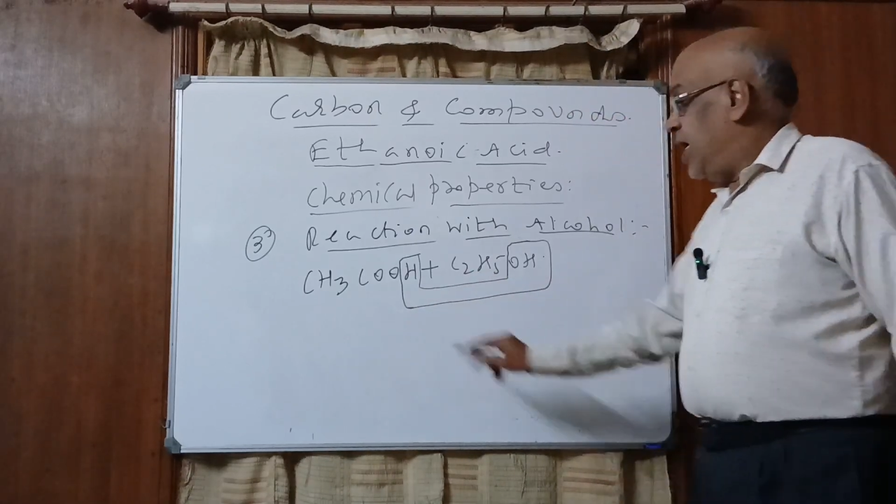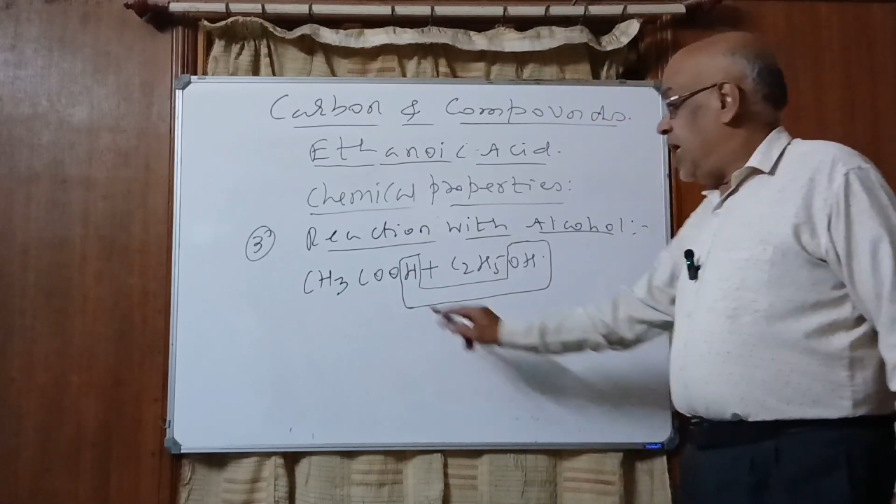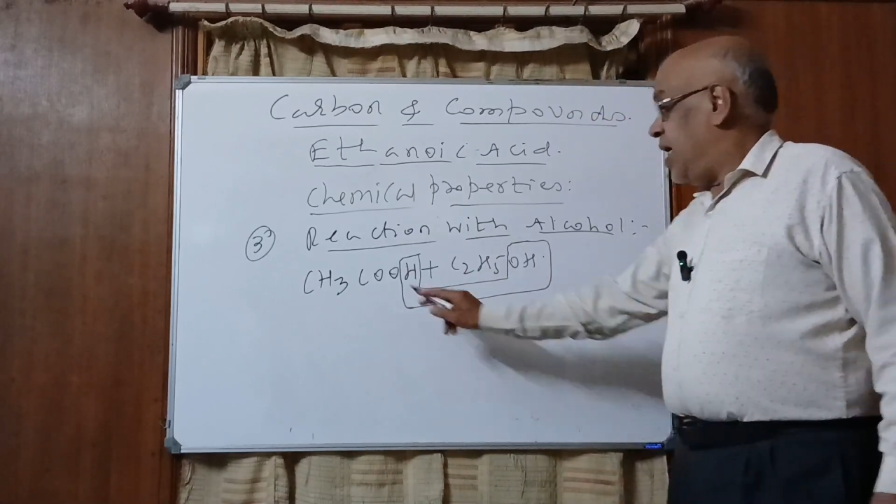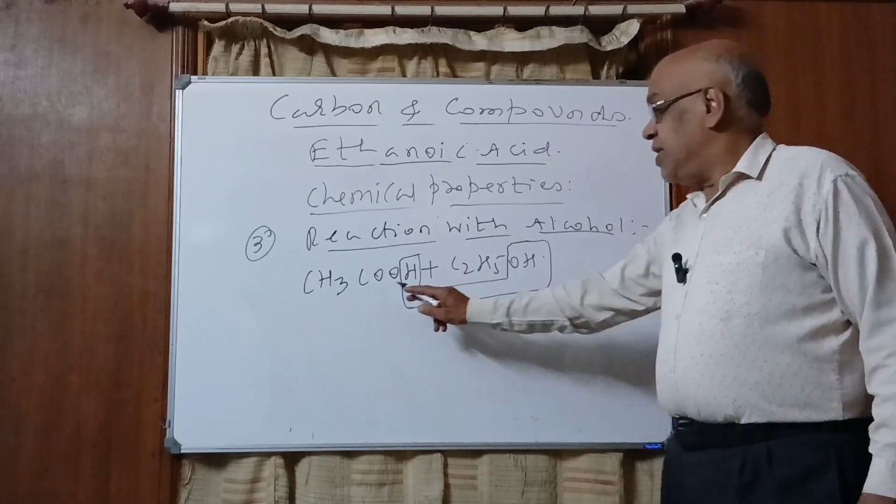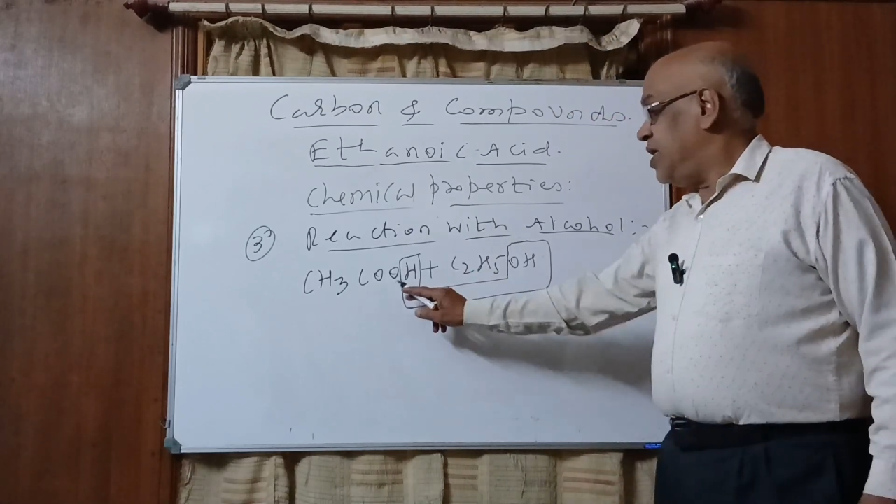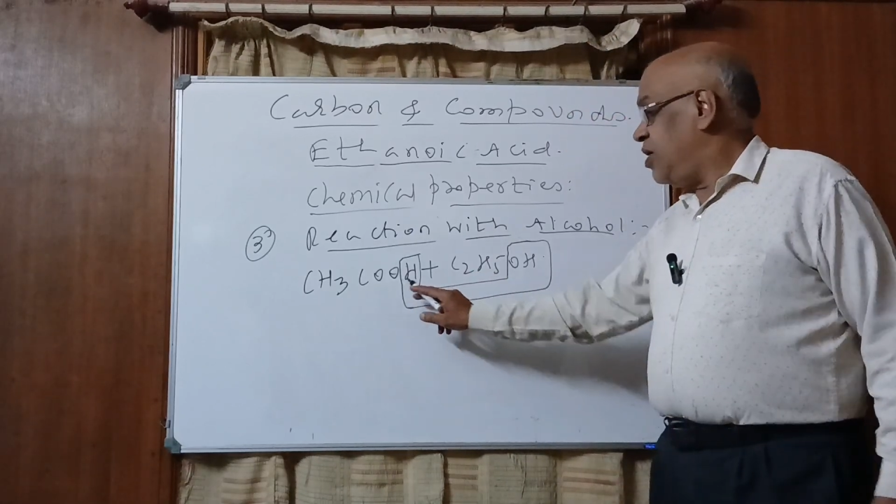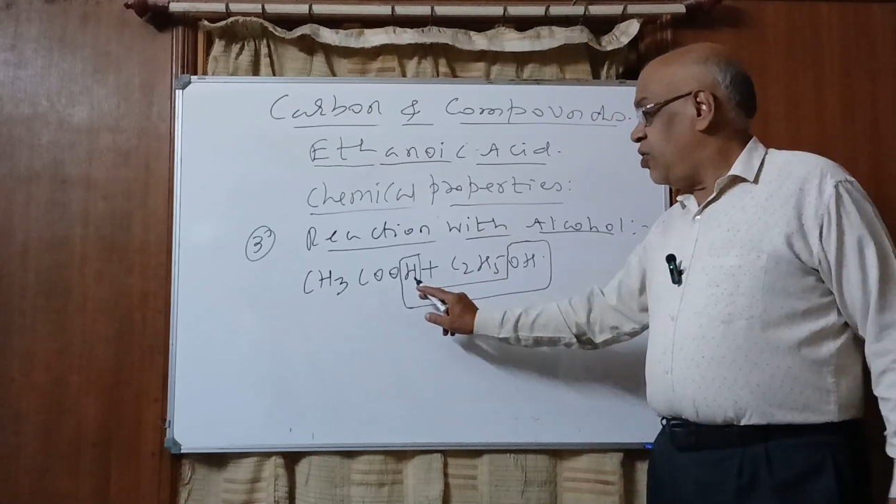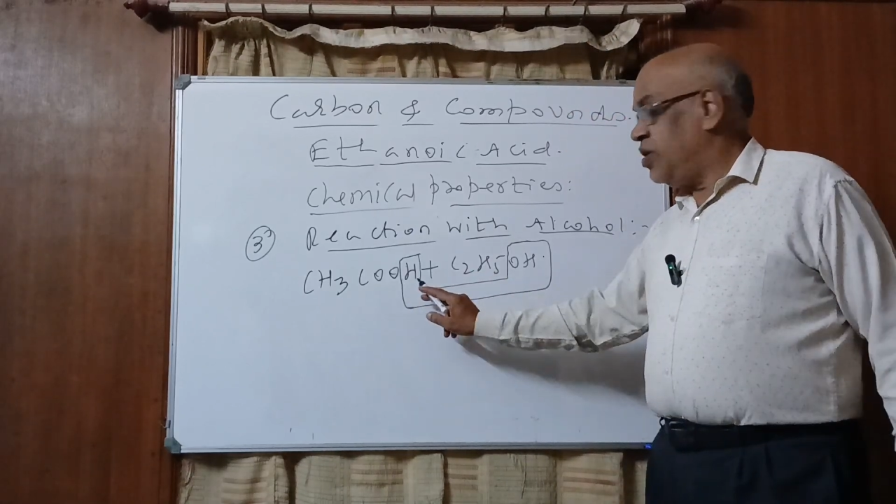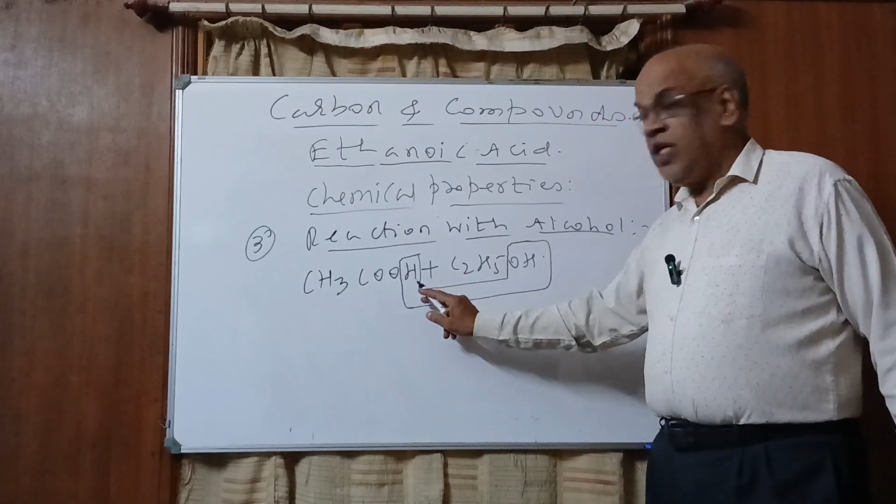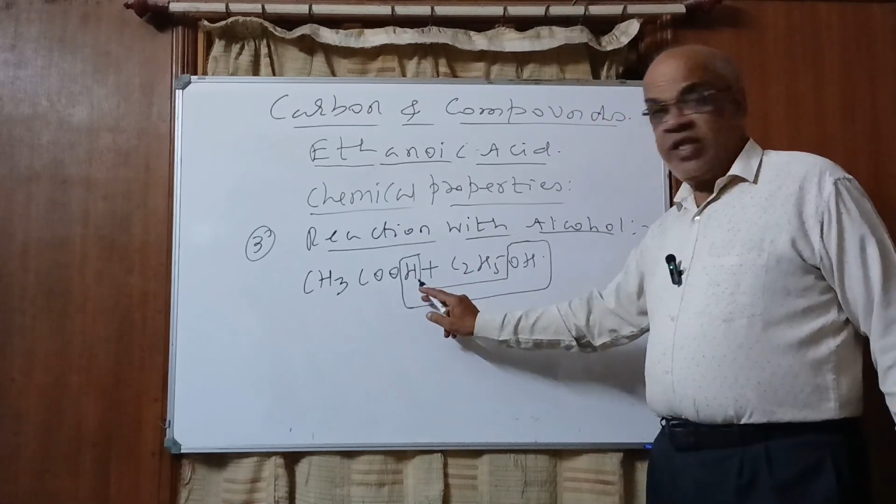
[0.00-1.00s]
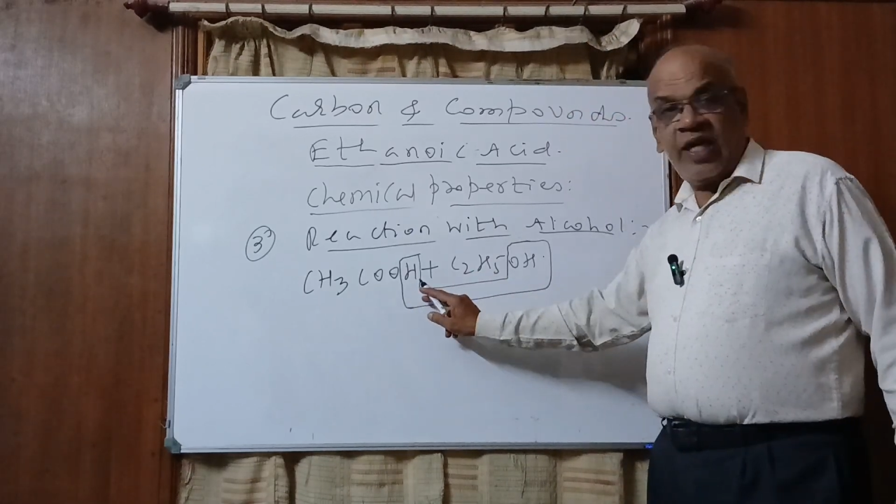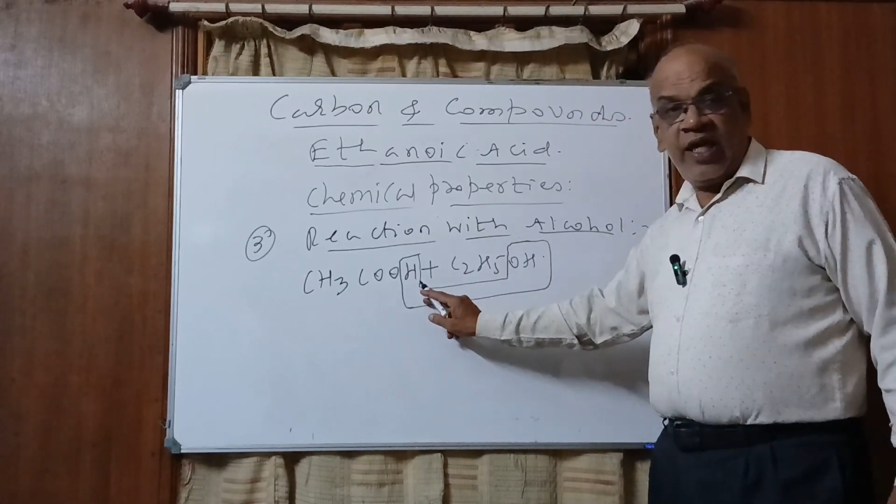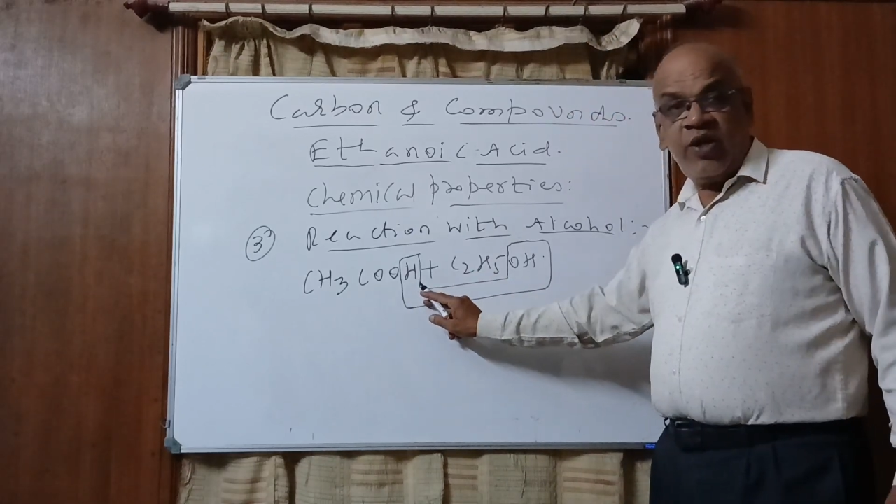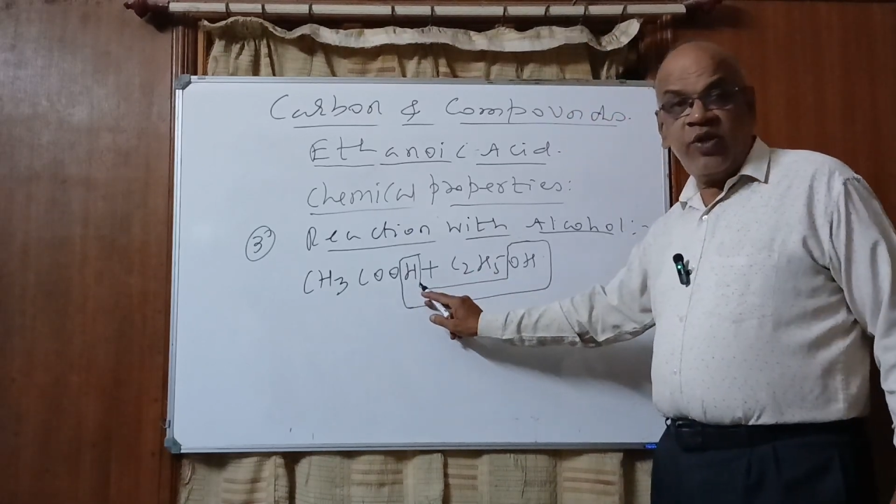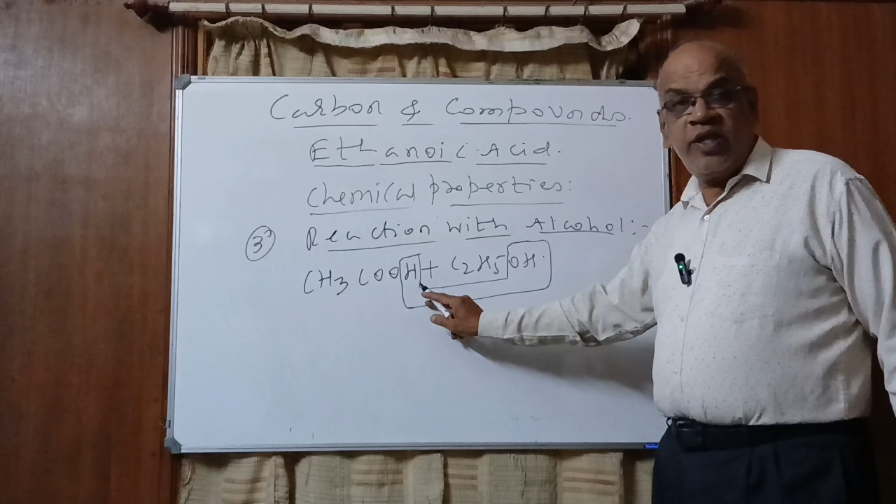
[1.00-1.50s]
Acid loses
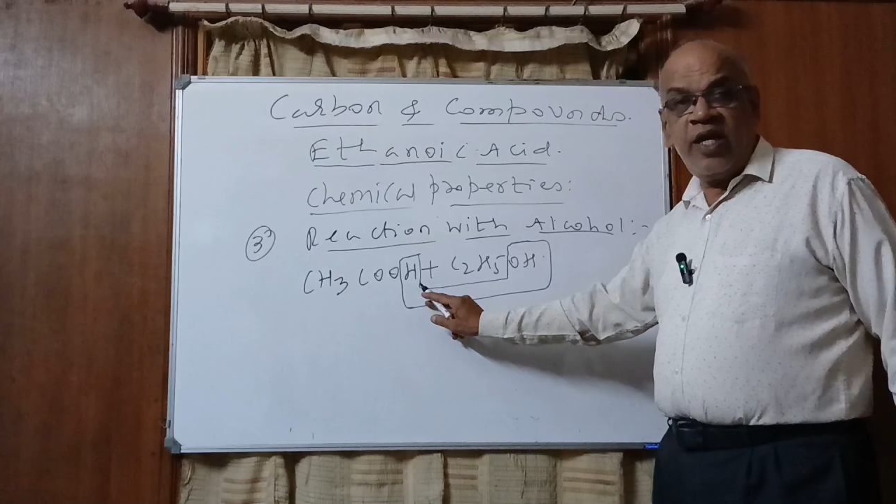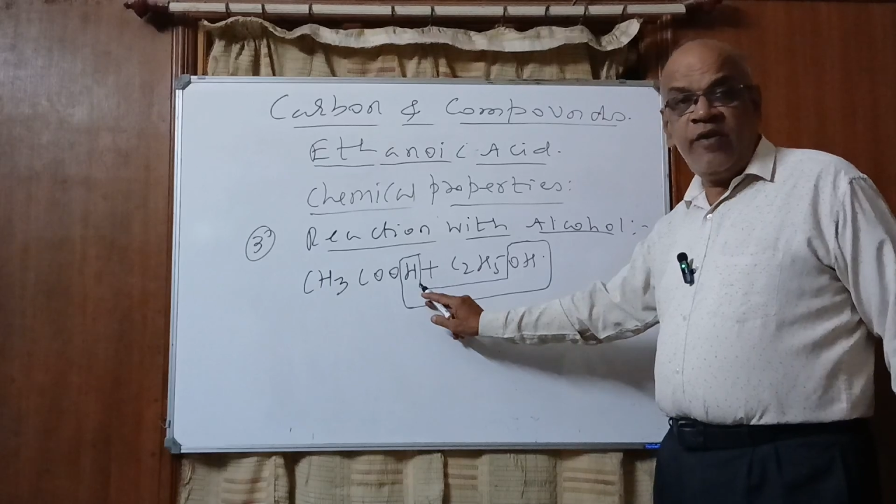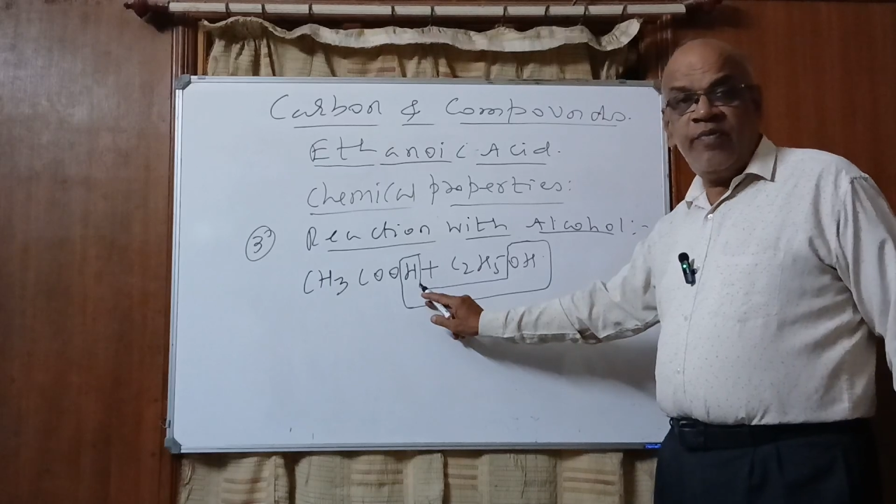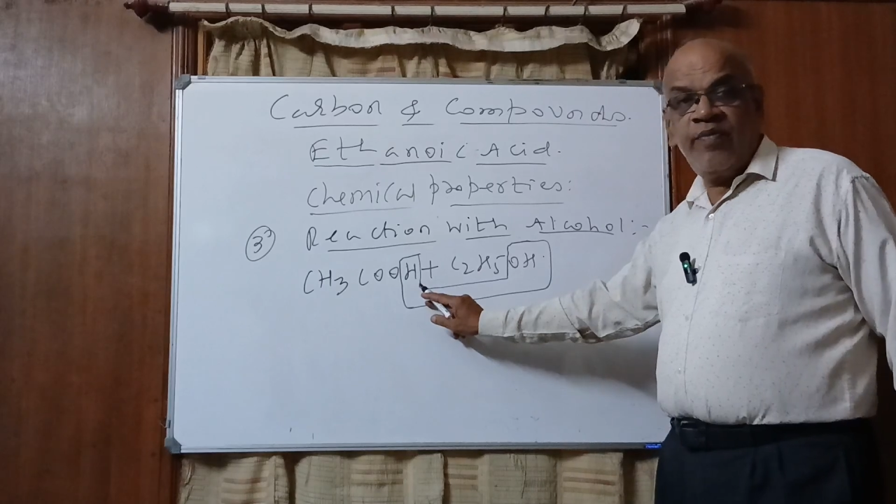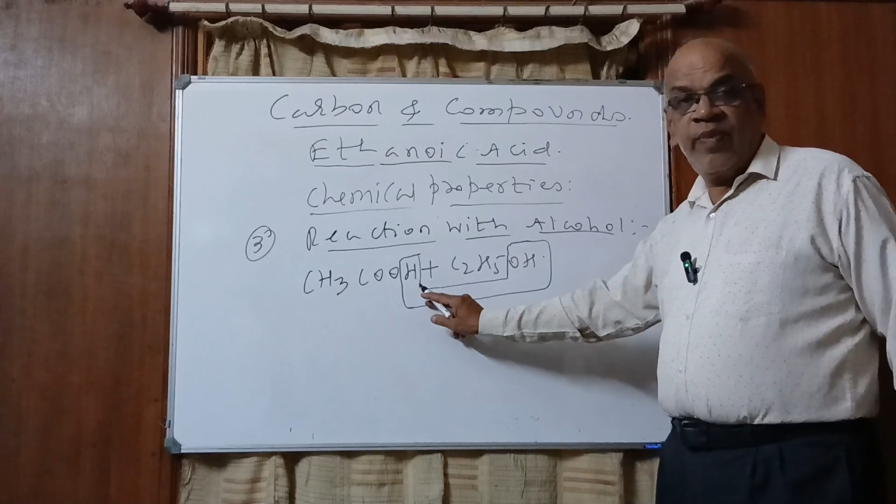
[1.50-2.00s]
hydrogen.